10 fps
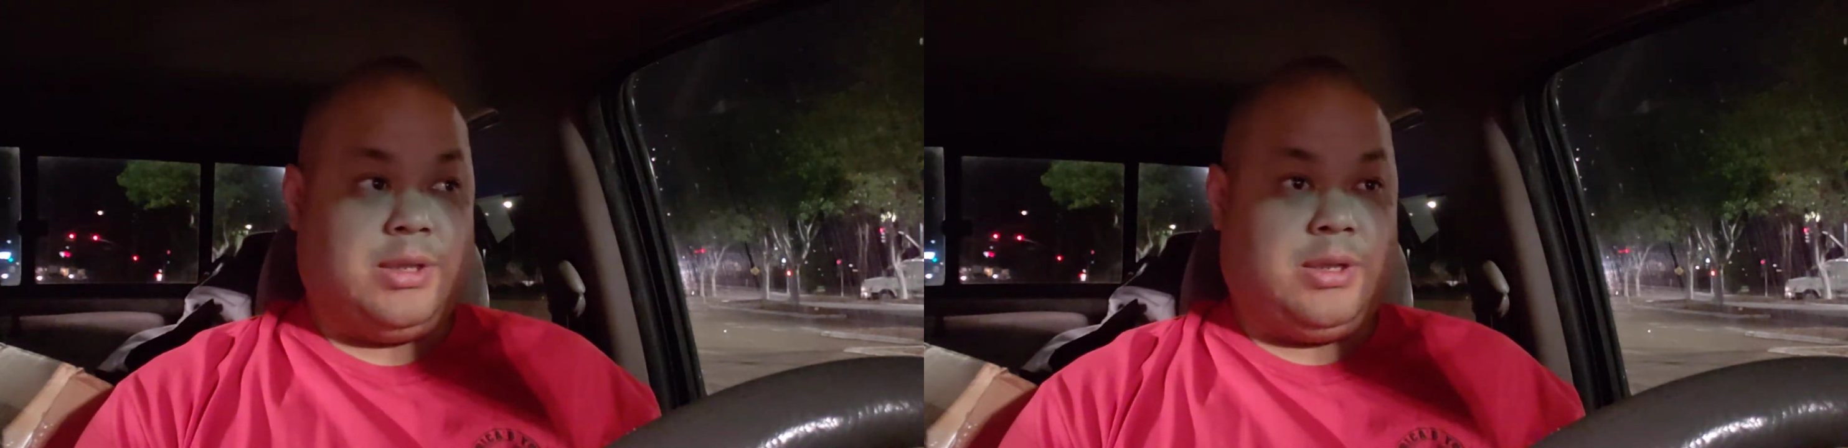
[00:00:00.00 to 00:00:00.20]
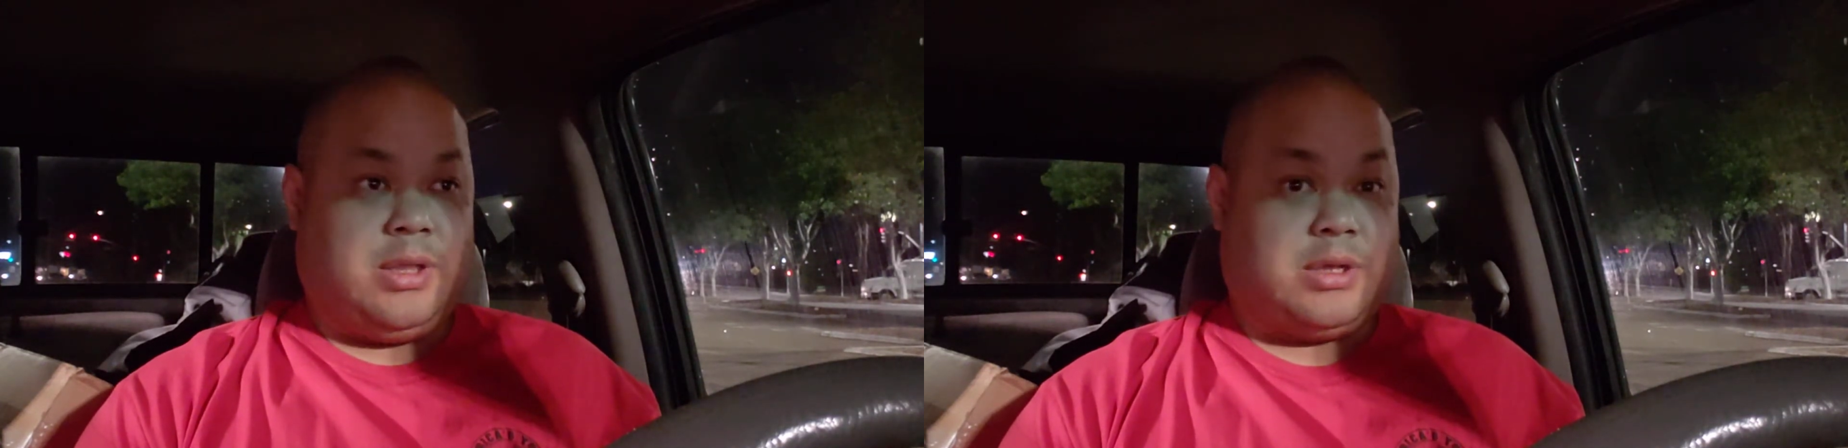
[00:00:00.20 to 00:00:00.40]

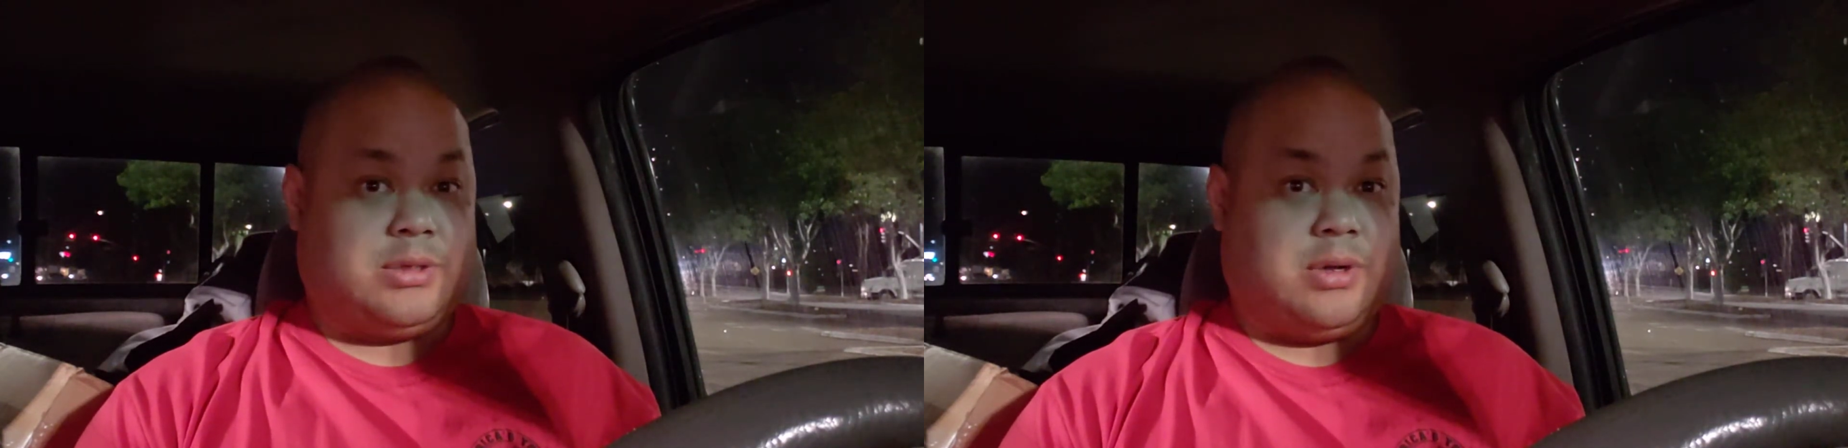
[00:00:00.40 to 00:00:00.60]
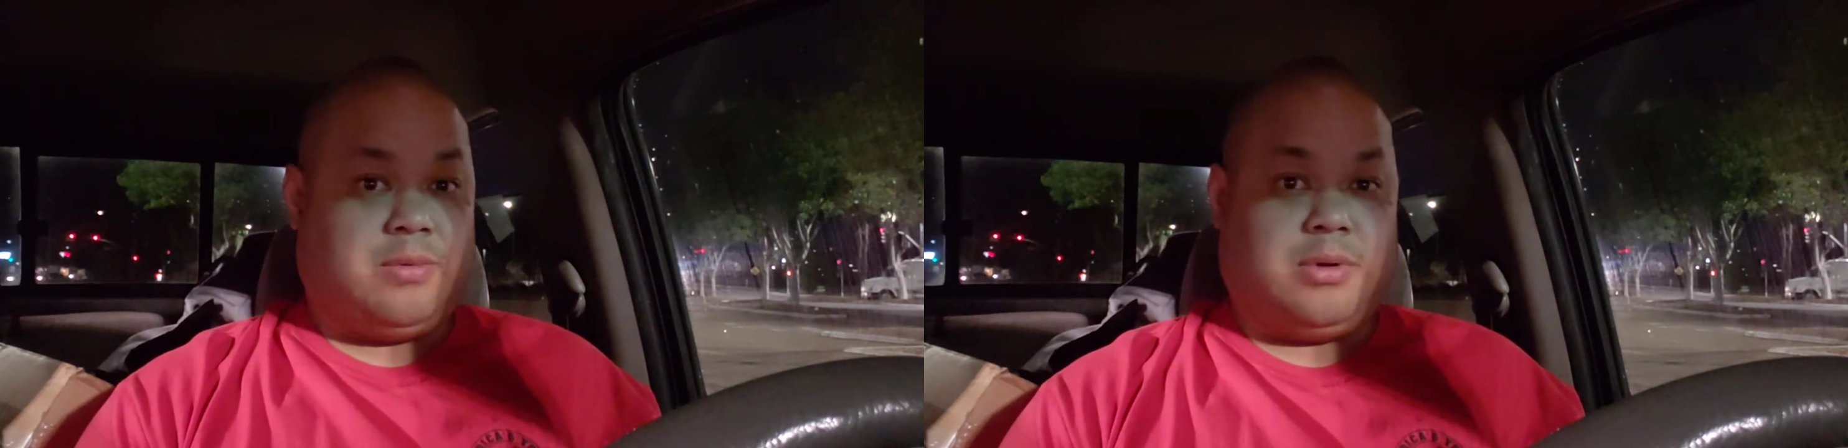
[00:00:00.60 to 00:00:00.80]
You like
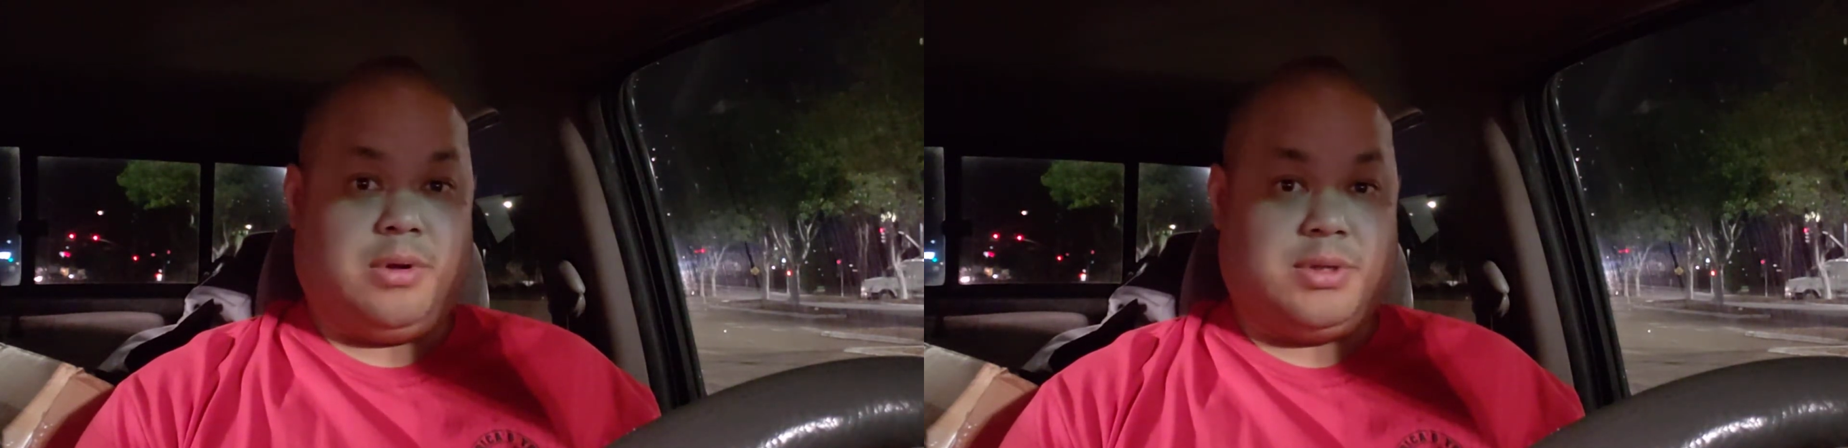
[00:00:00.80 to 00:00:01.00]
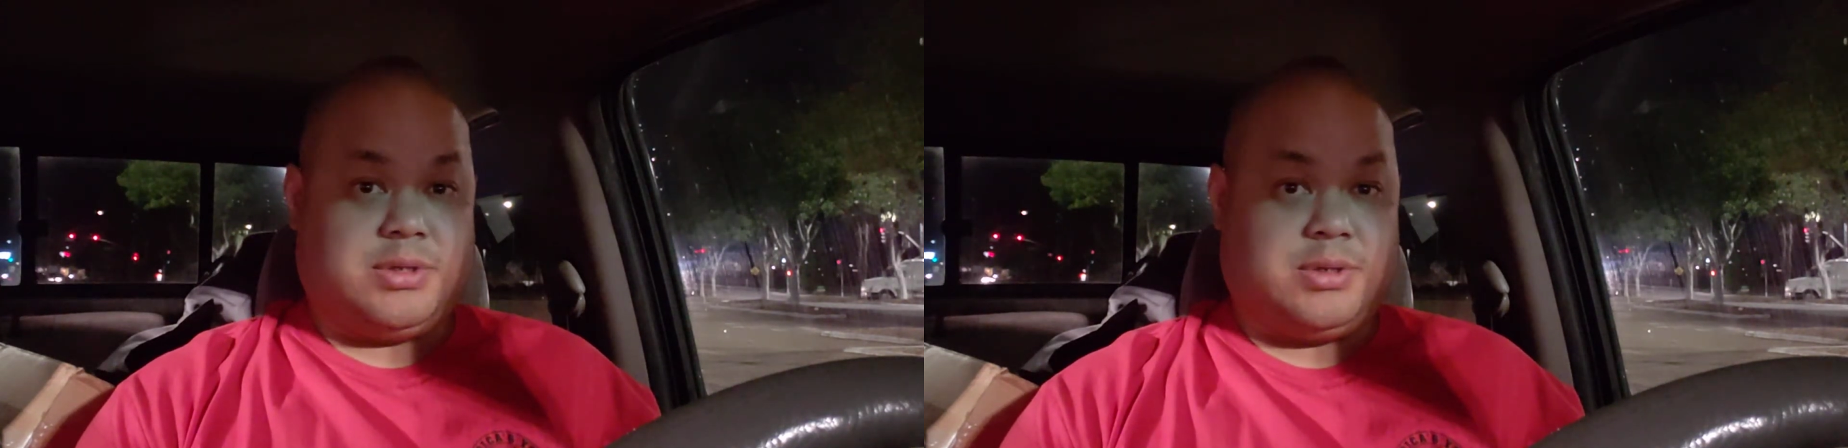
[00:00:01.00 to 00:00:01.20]
Star
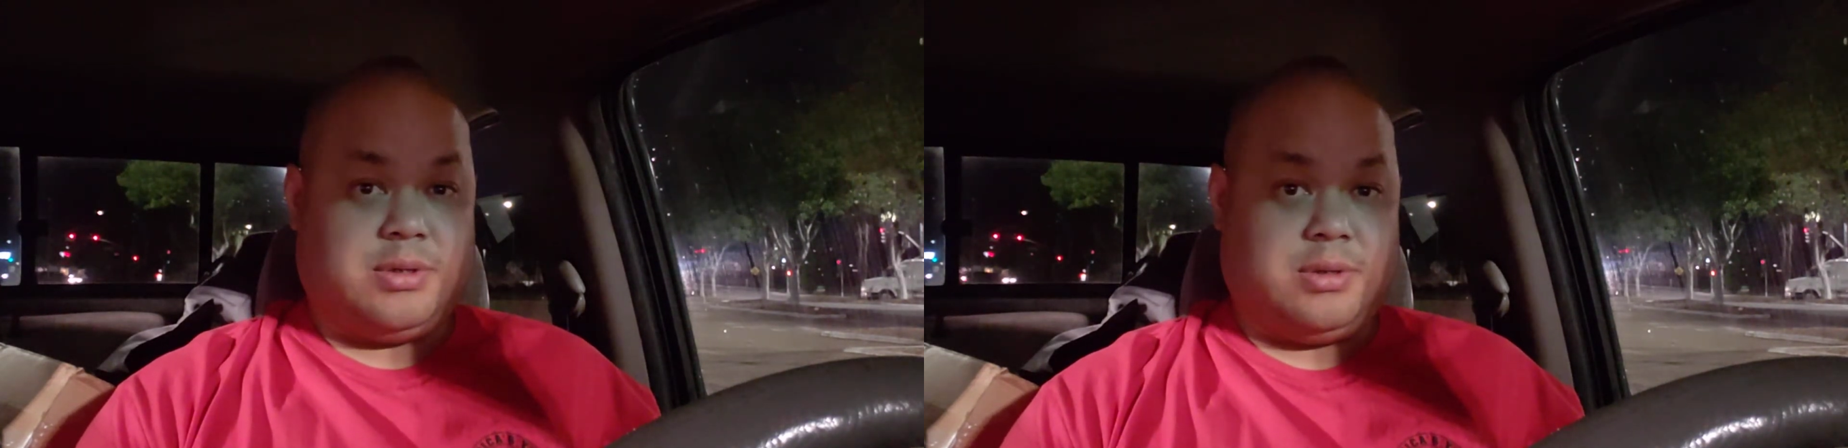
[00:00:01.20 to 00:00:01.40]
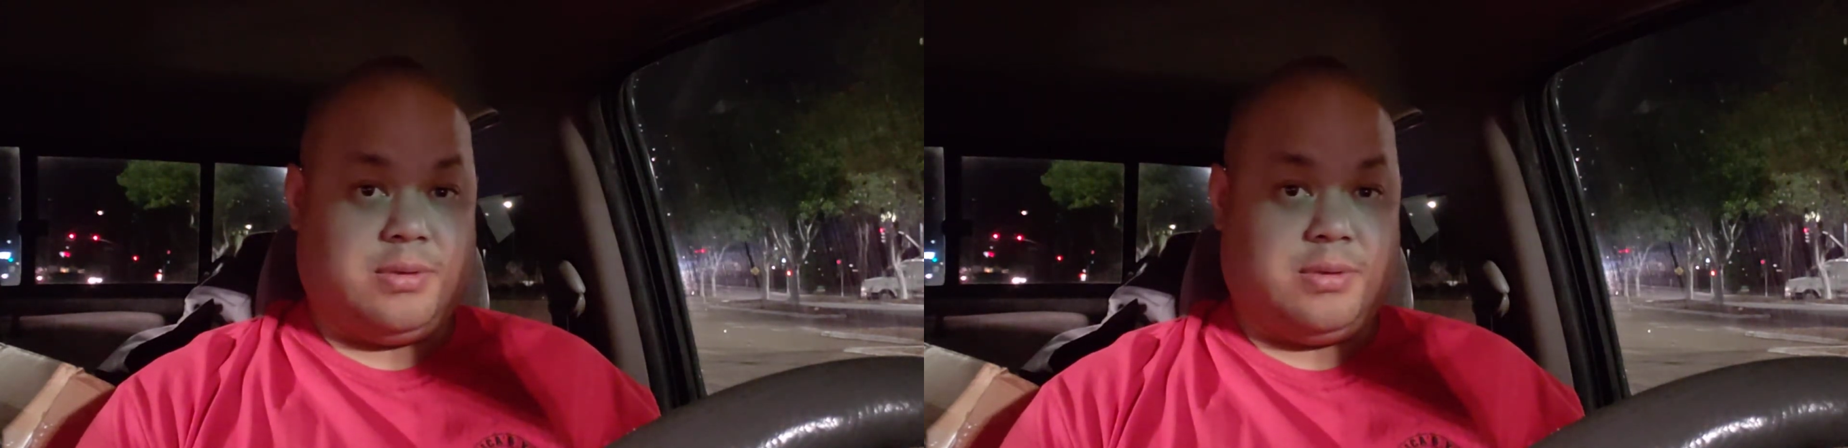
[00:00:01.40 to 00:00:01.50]
Wars?